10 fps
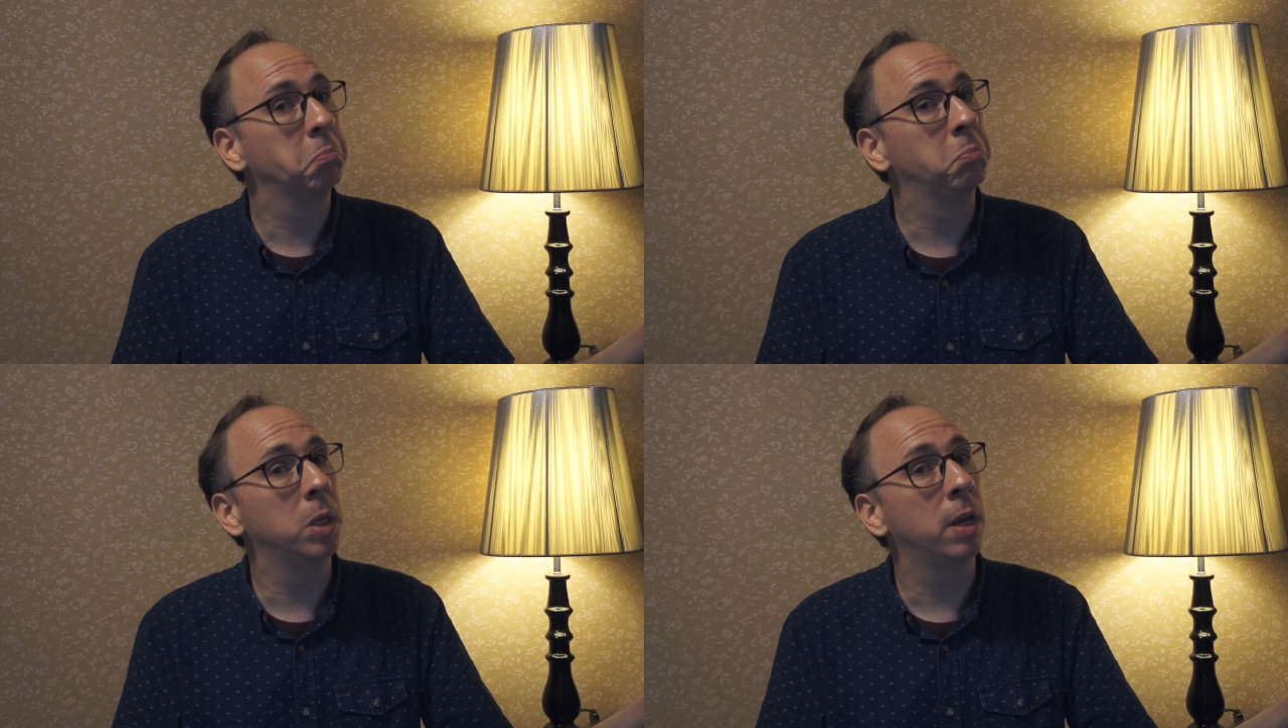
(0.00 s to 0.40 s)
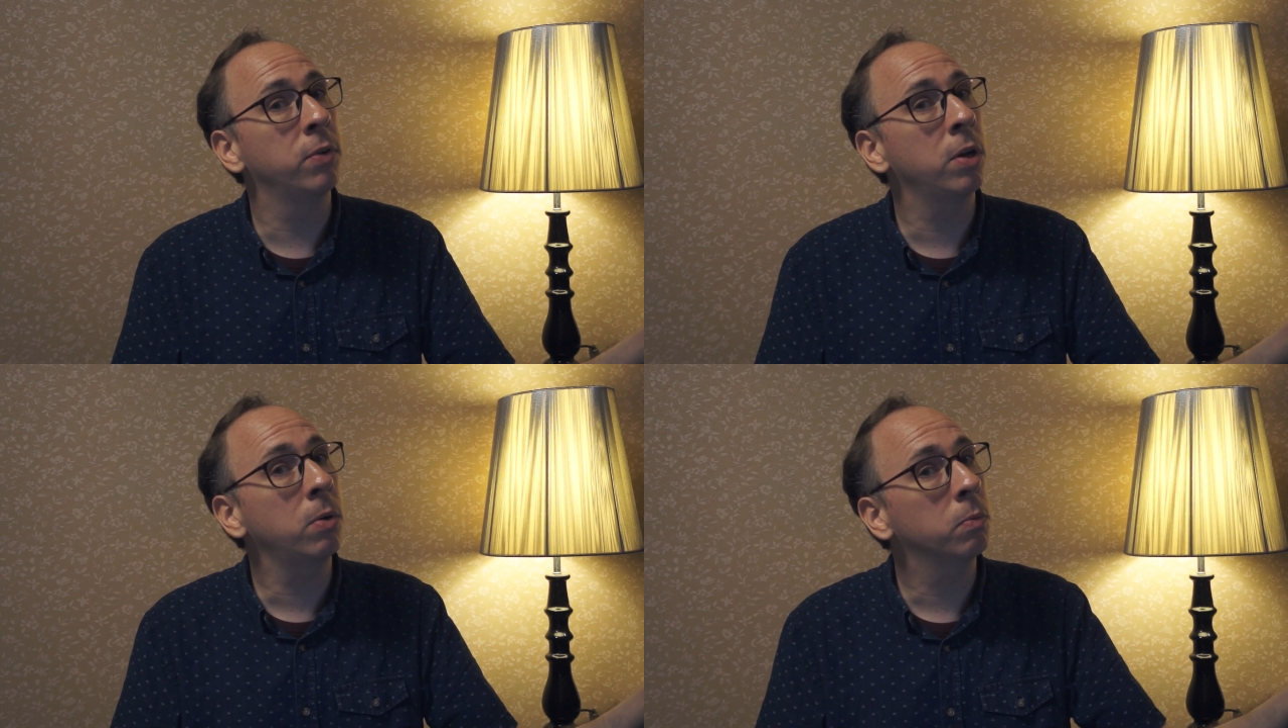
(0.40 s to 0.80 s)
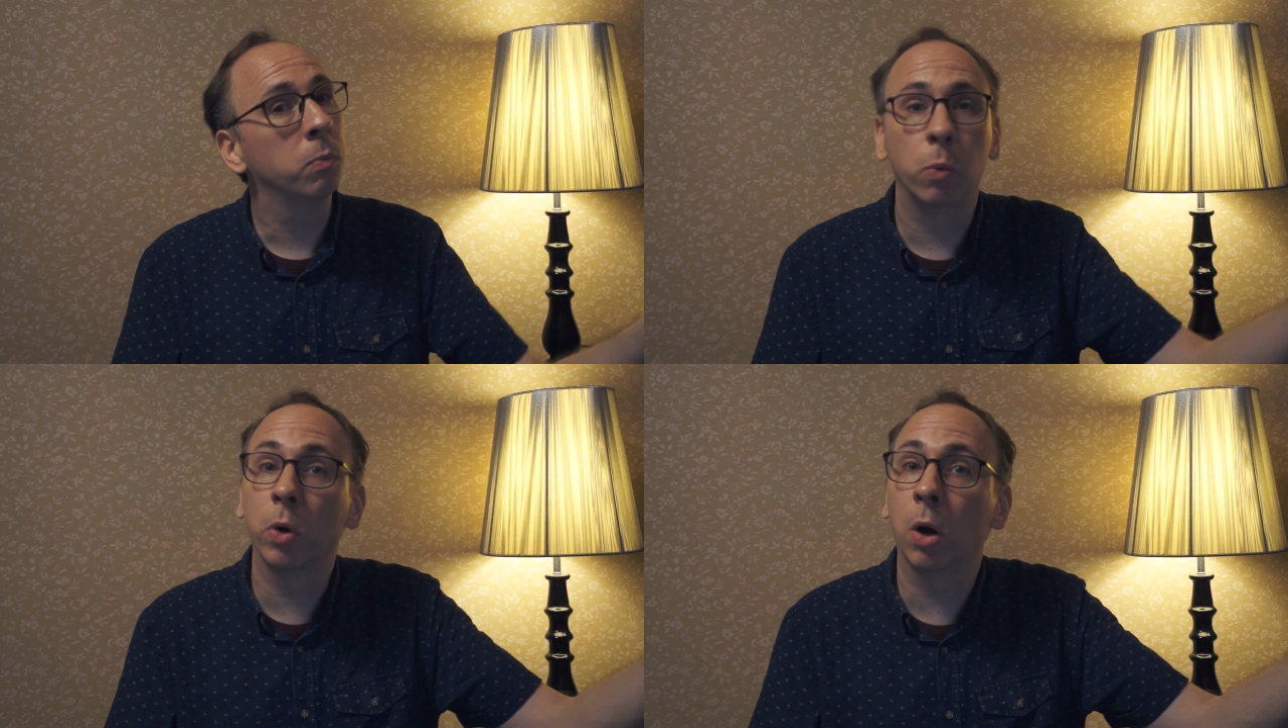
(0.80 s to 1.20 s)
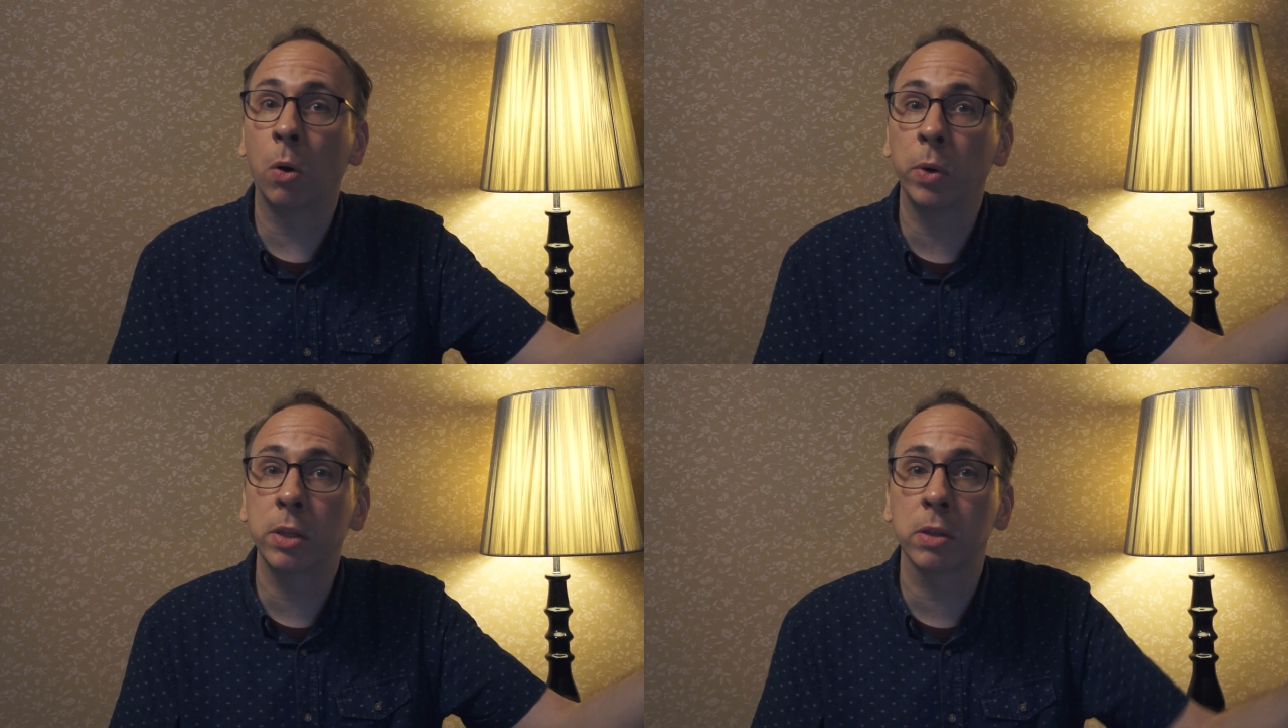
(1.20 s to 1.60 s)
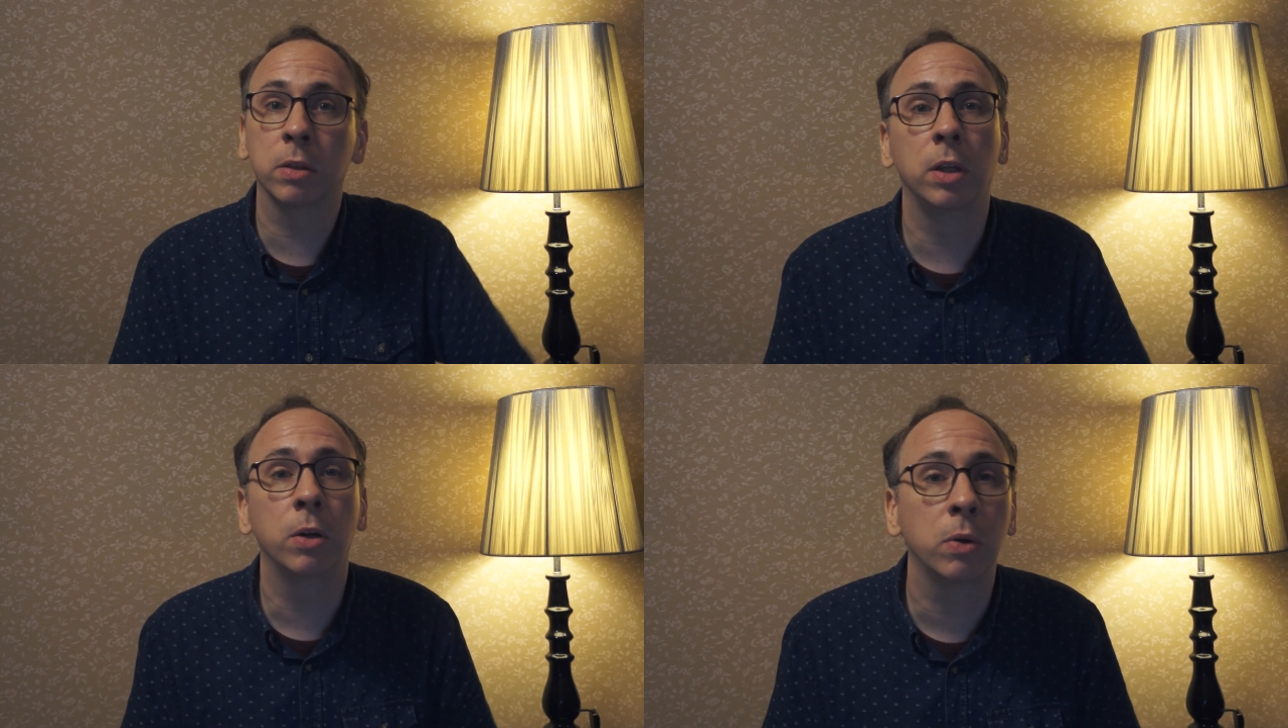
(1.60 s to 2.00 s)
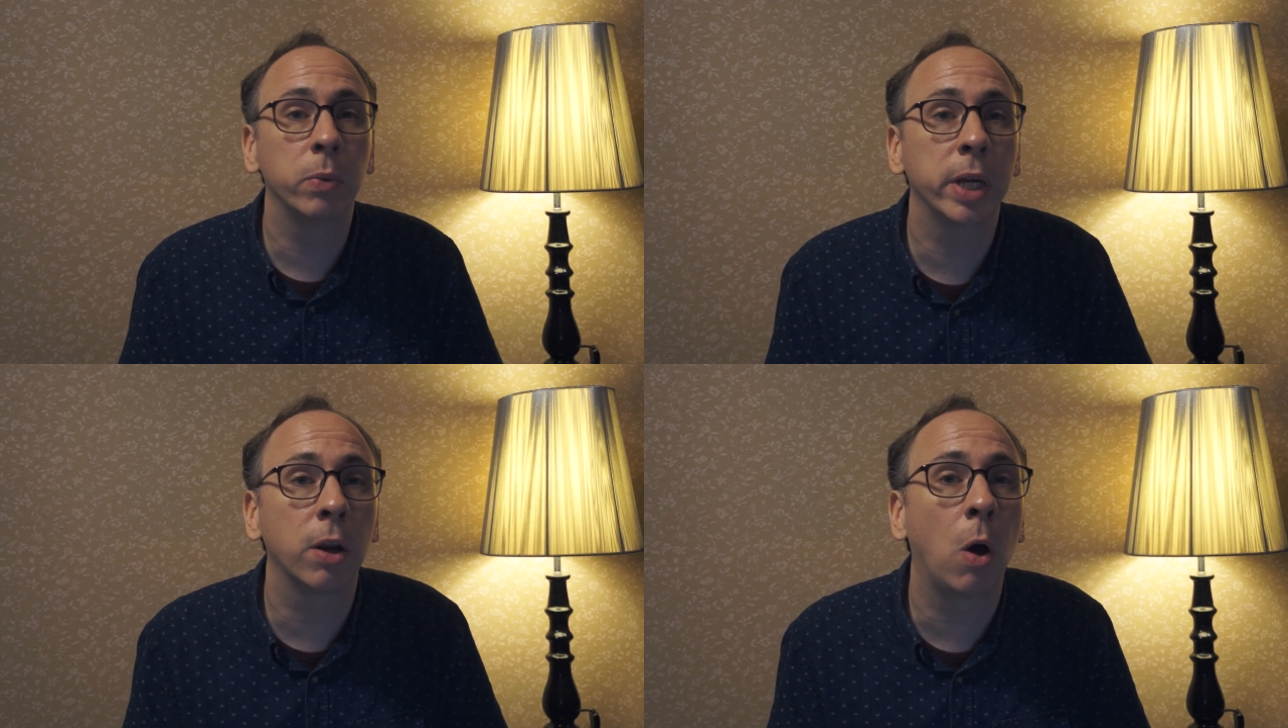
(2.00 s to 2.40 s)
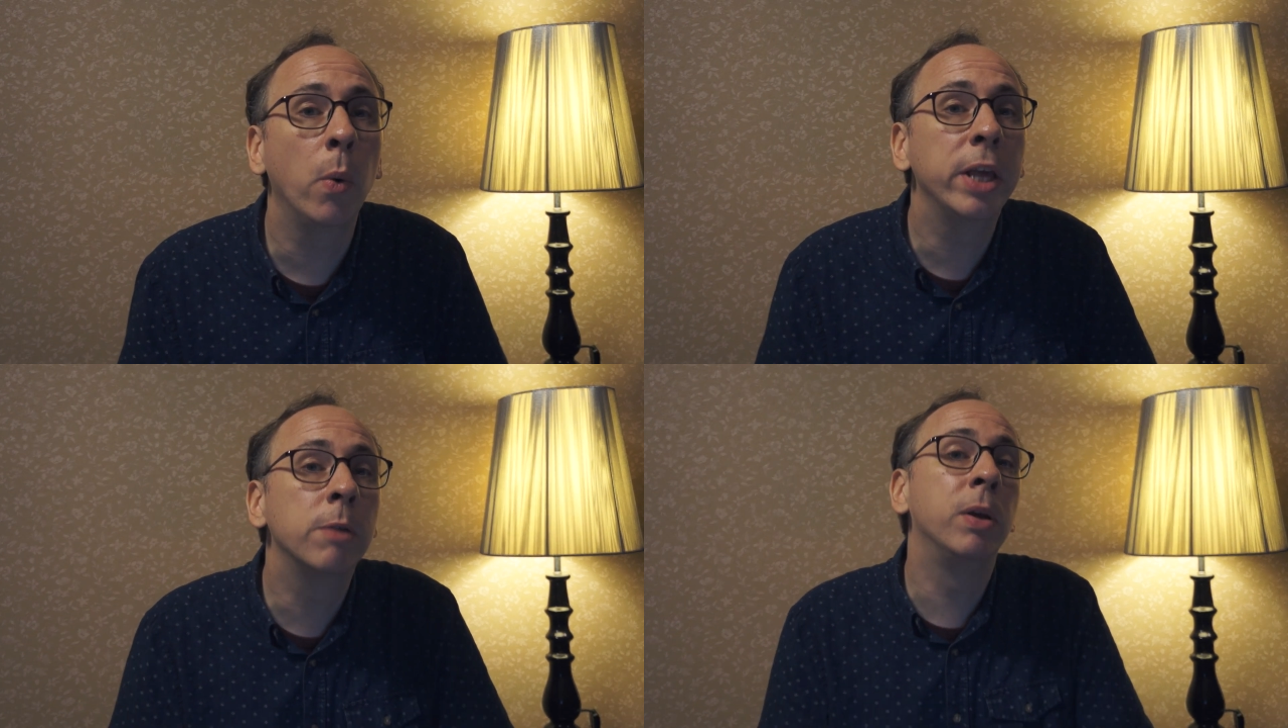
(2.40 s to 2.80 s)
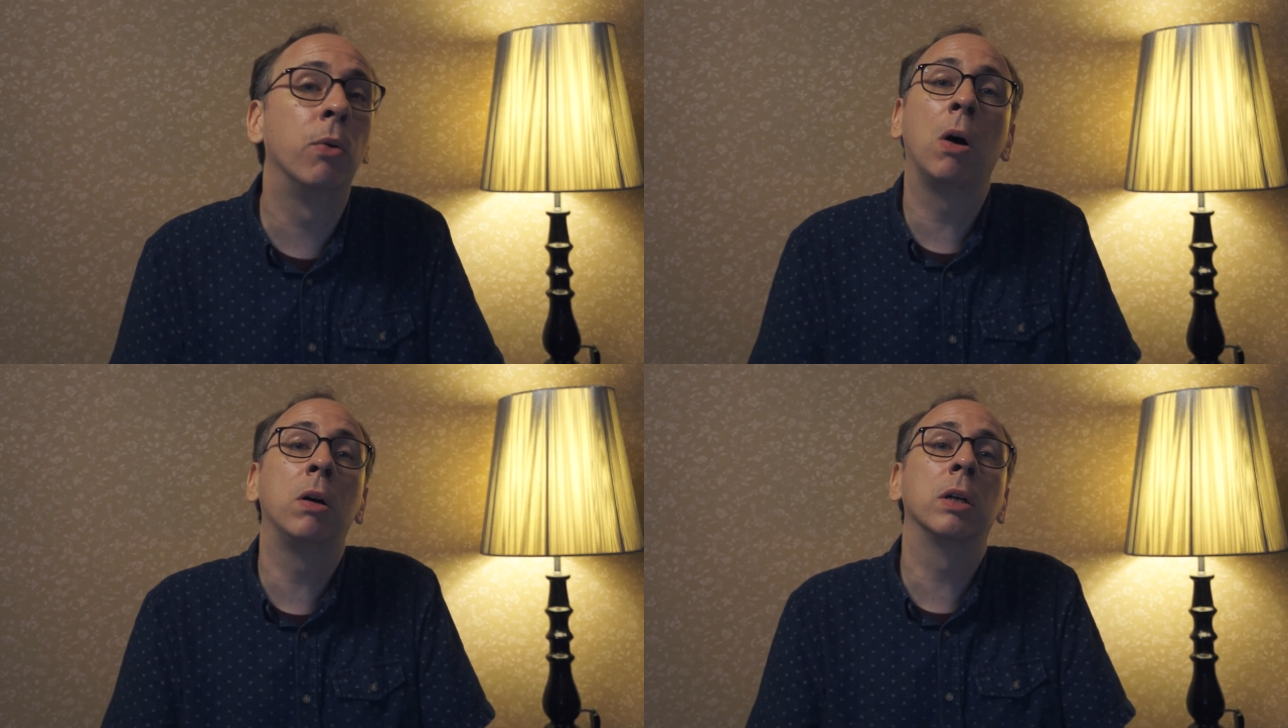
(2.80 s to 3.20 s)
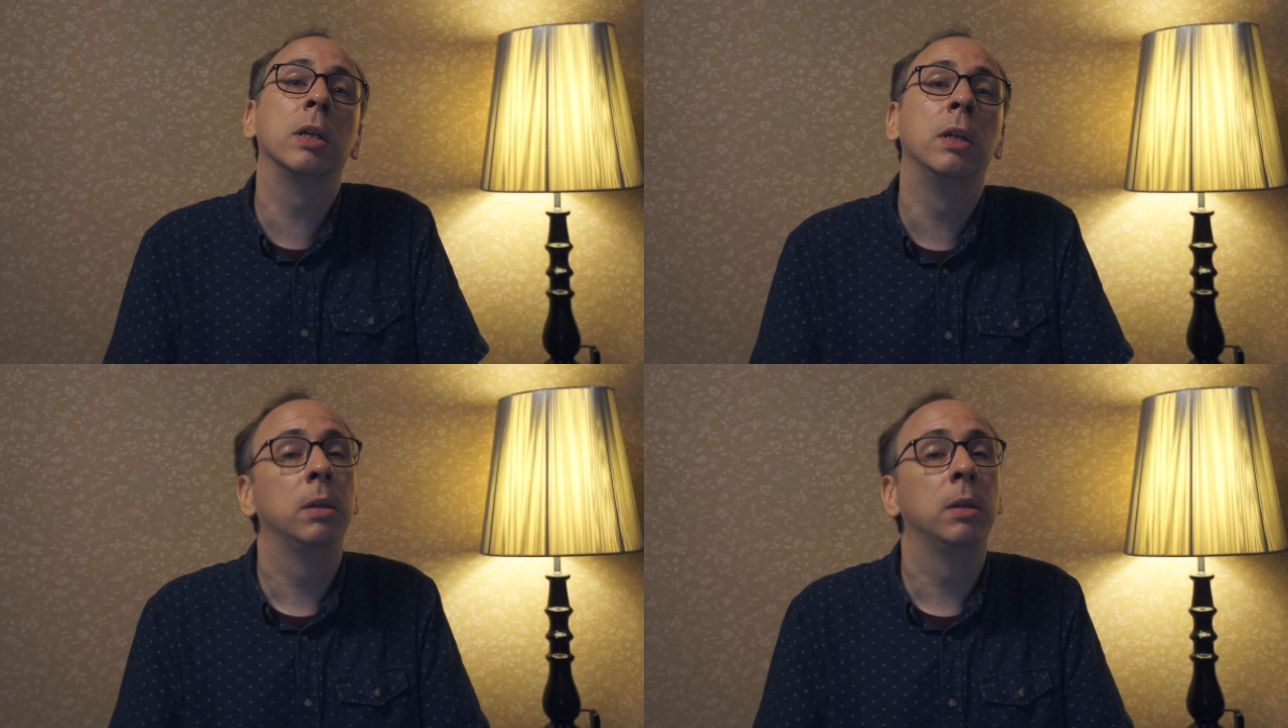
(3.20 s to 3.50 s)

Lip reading: You never know. We're always, you know, we could always be wrong.